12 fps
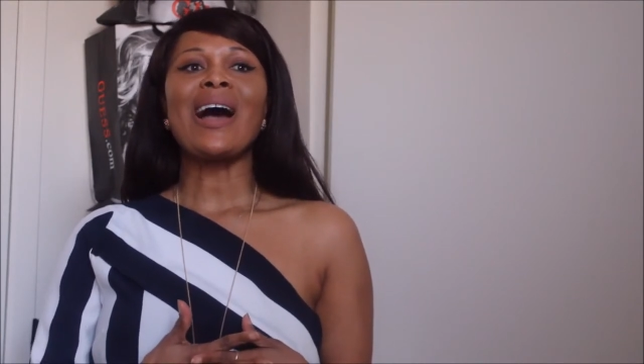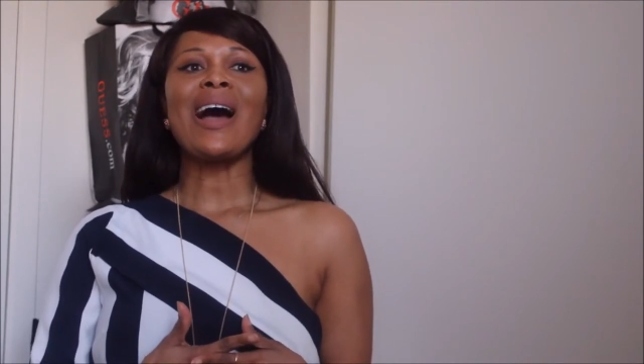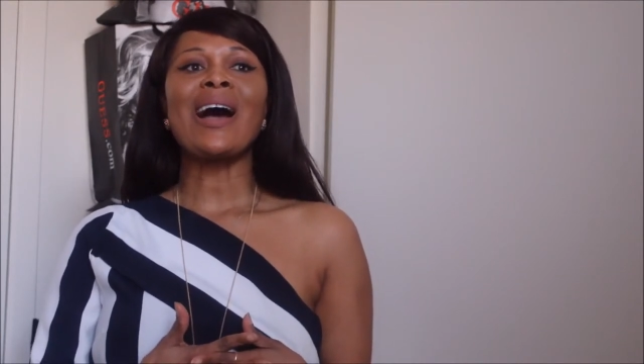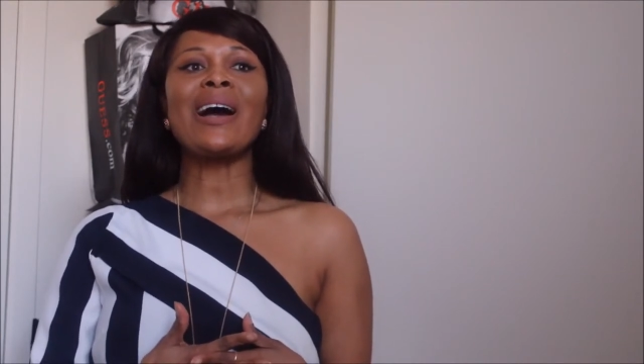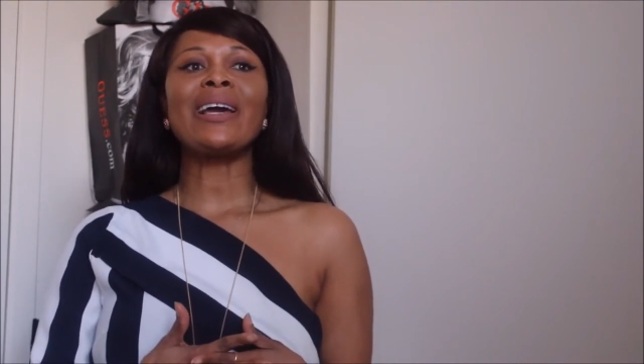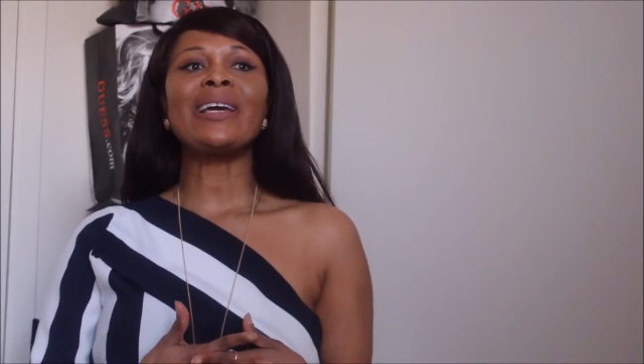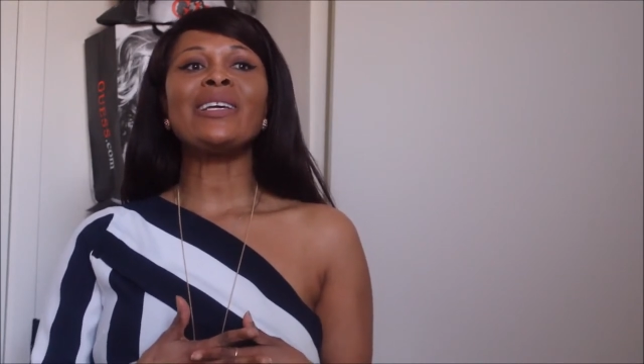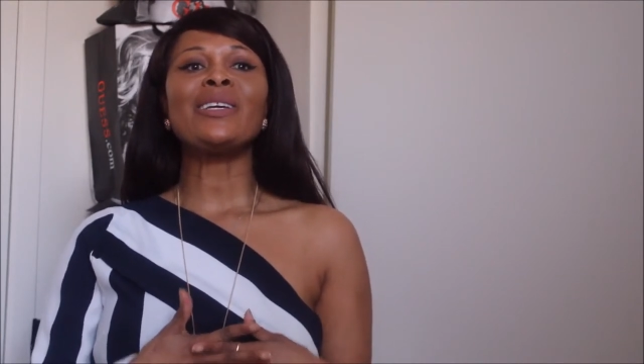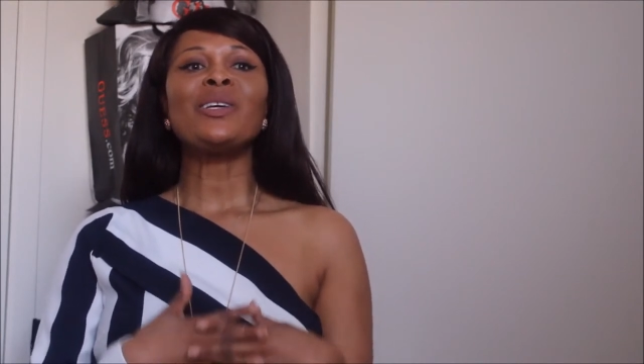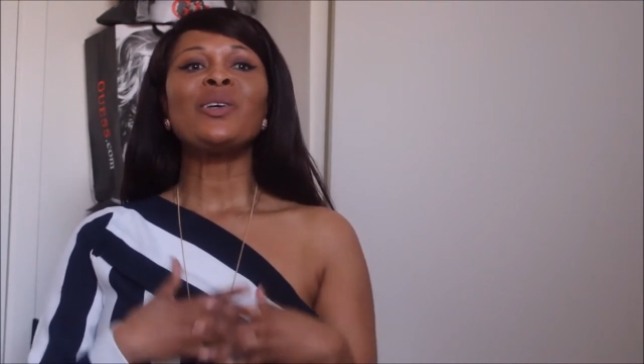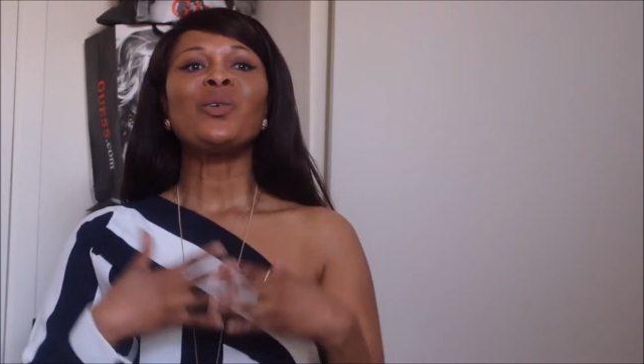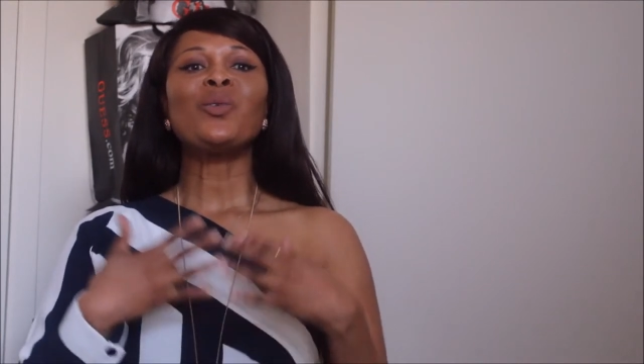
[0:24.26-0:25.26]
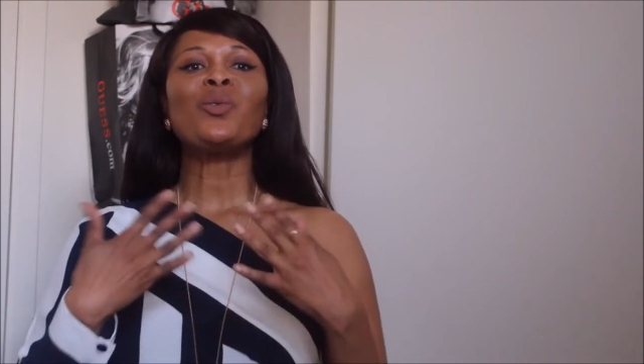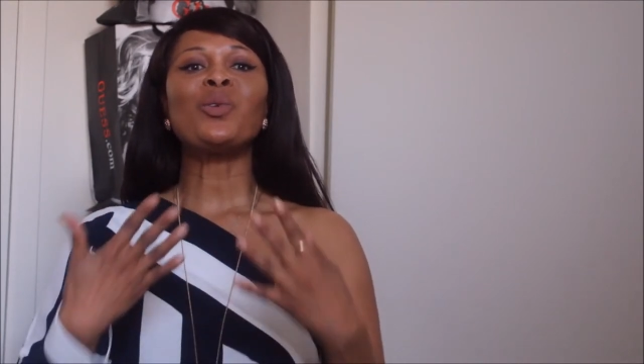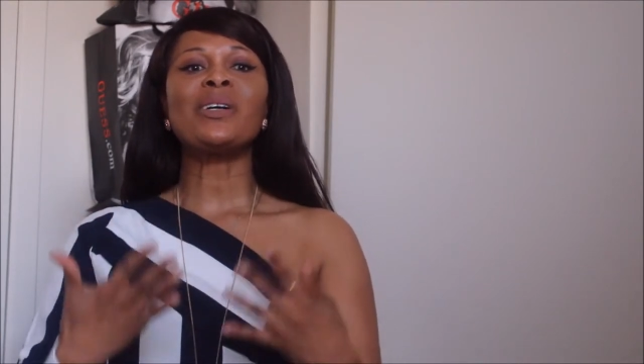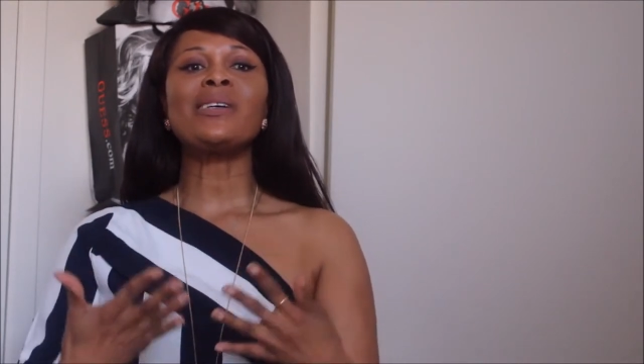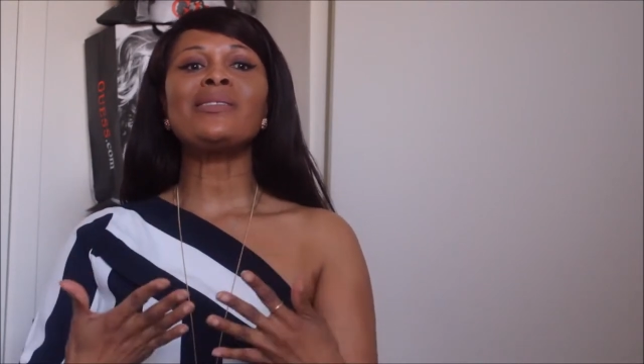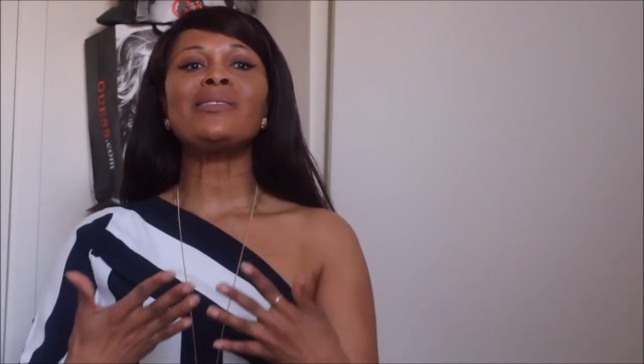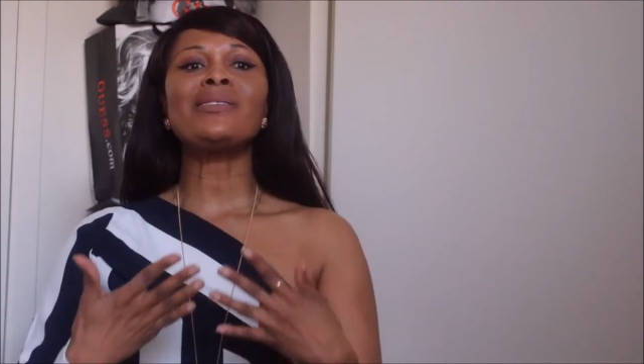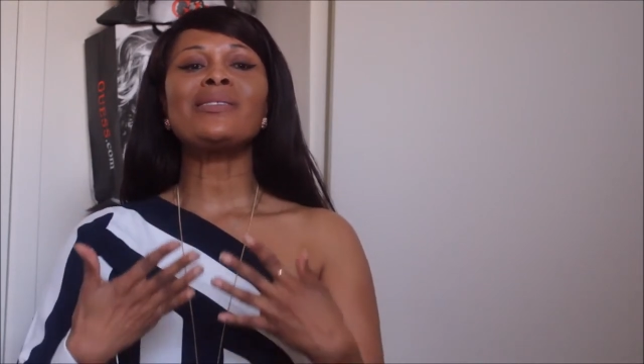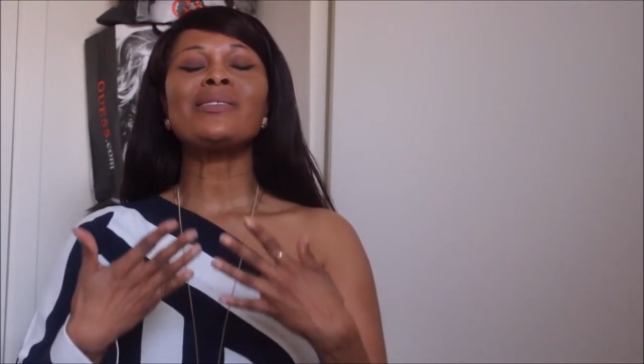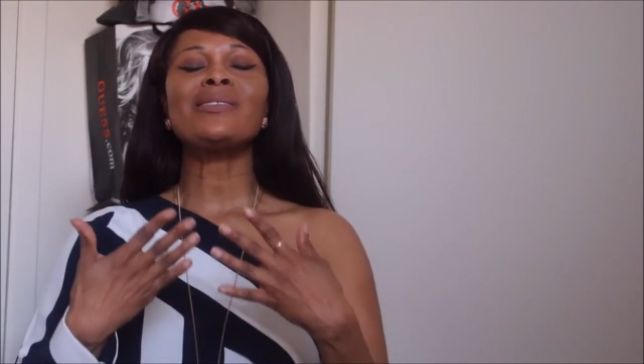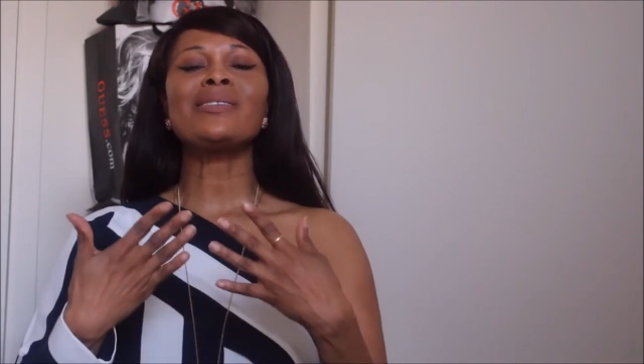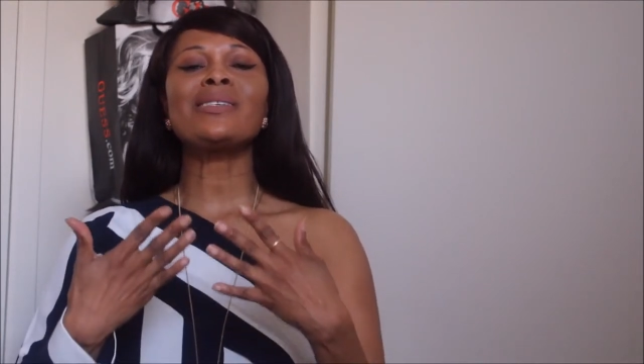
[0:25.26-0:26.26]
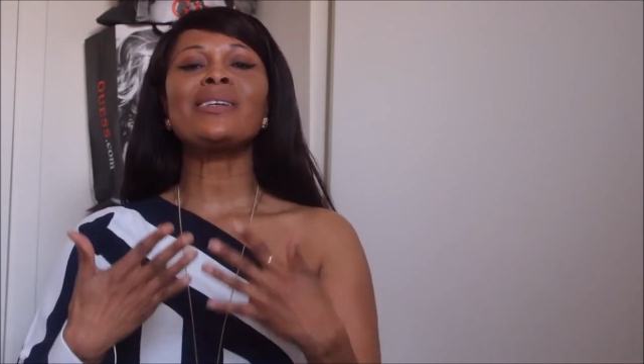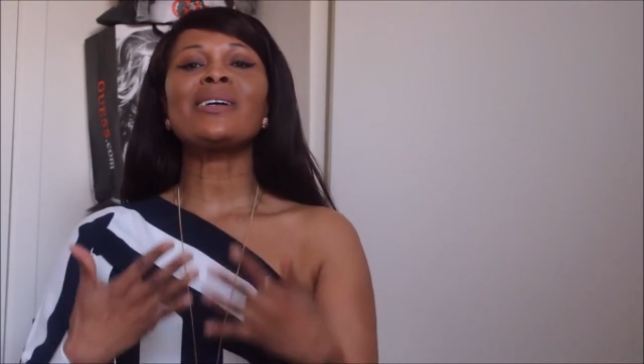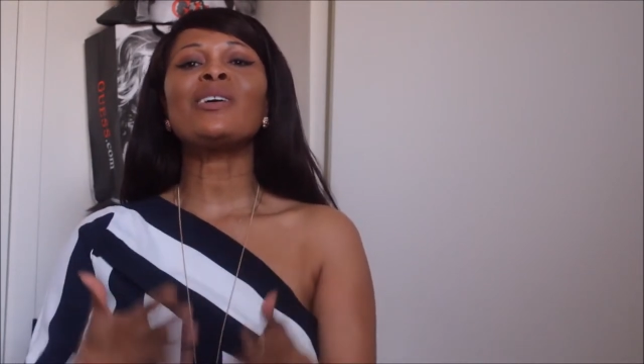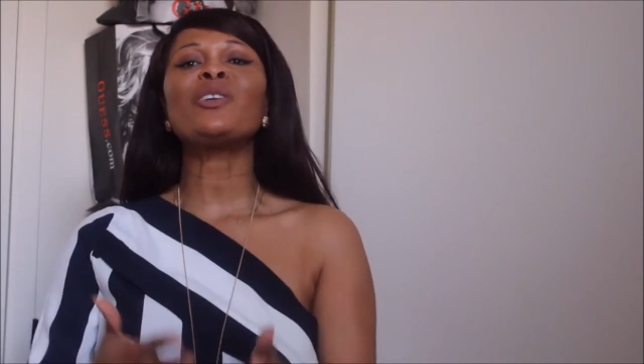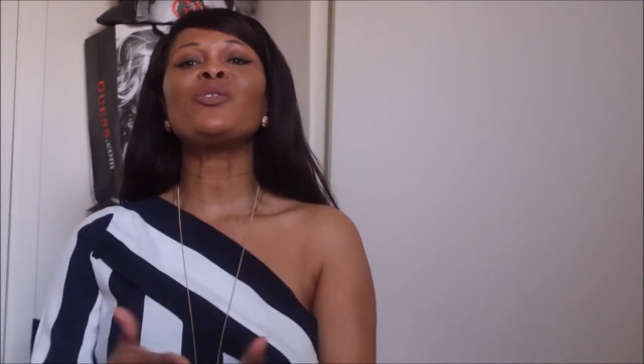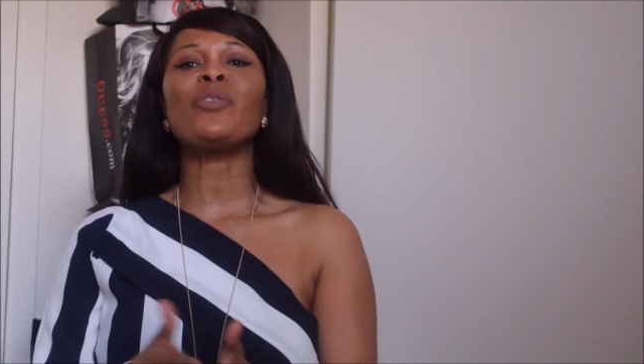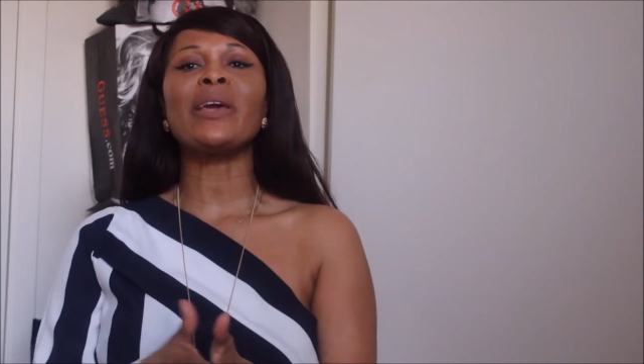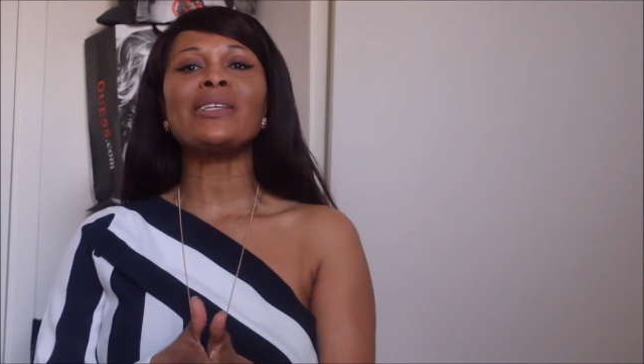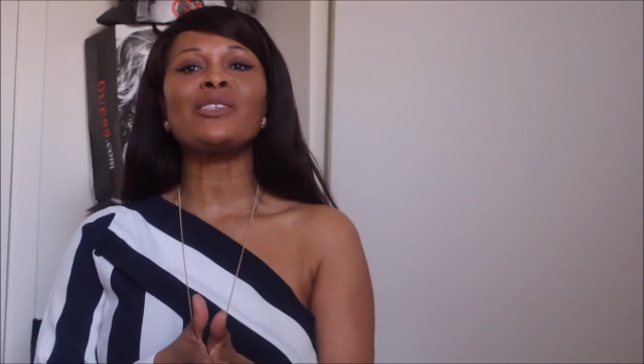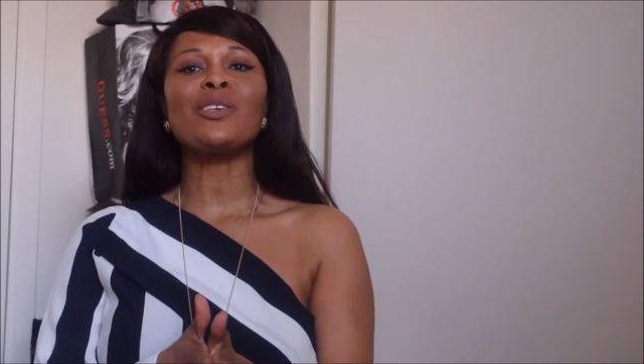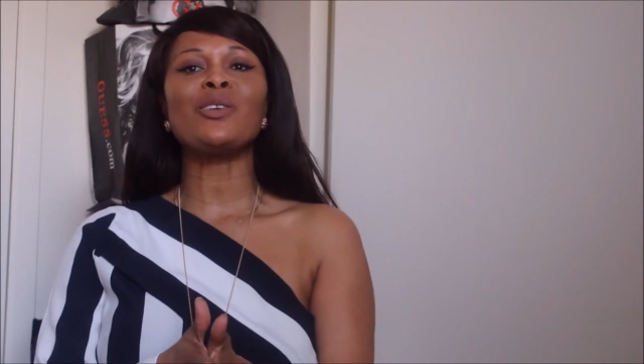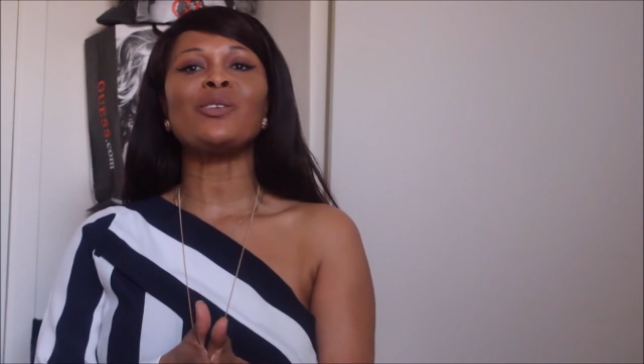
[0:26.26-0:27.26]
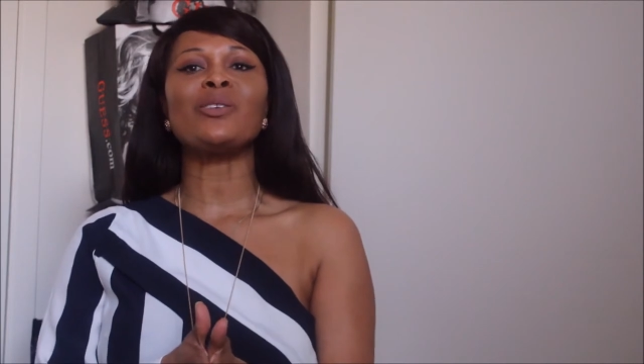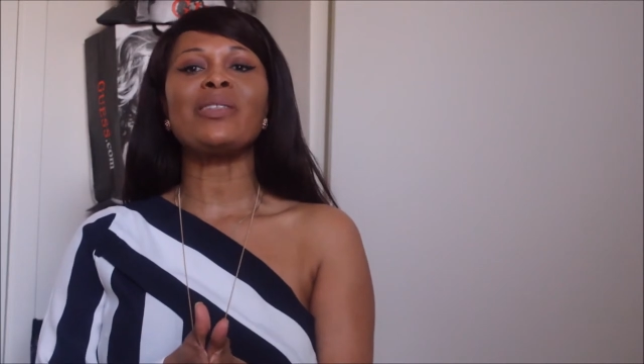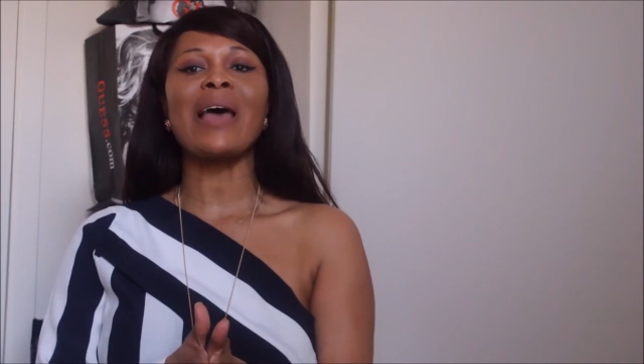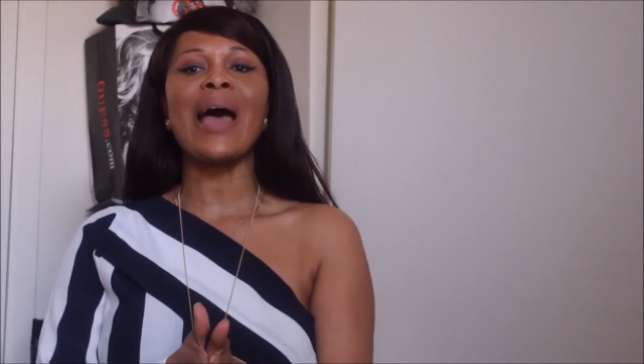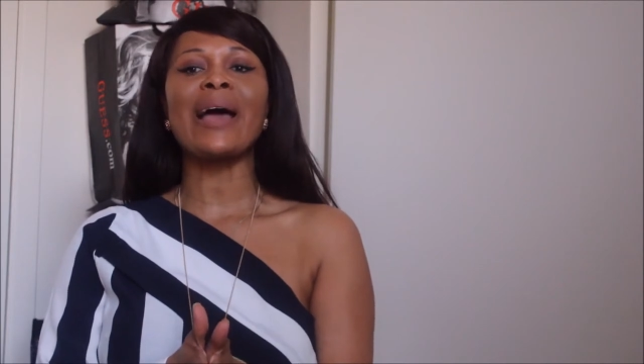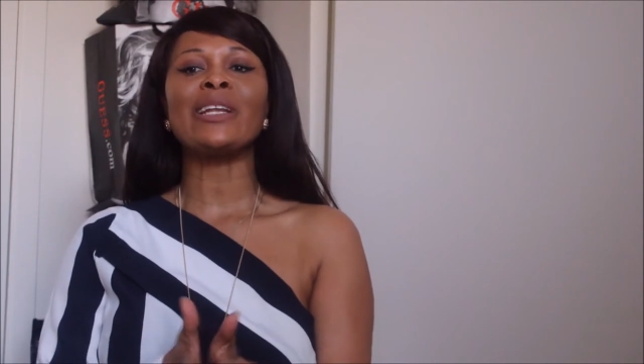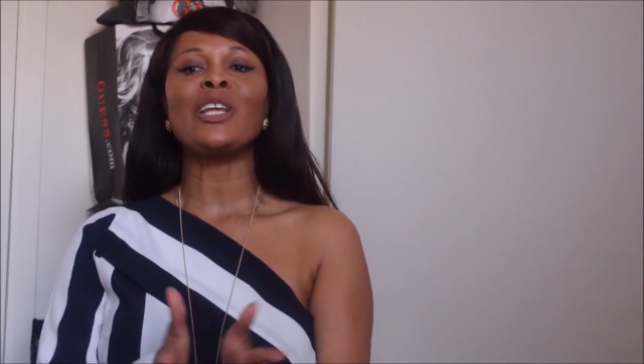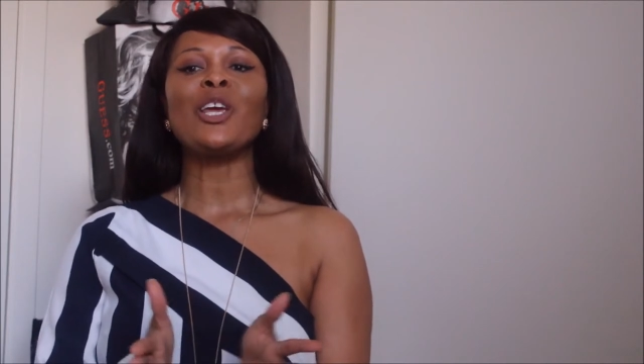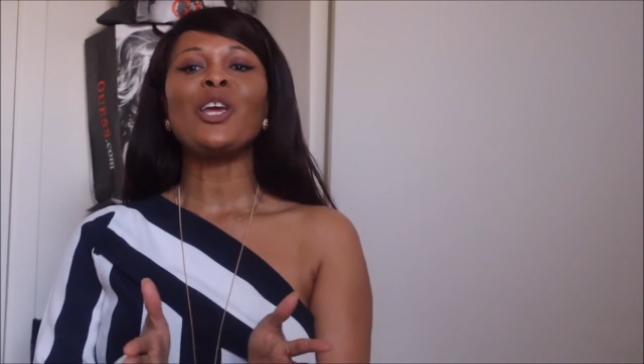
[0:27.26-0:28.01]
I want to convey to you that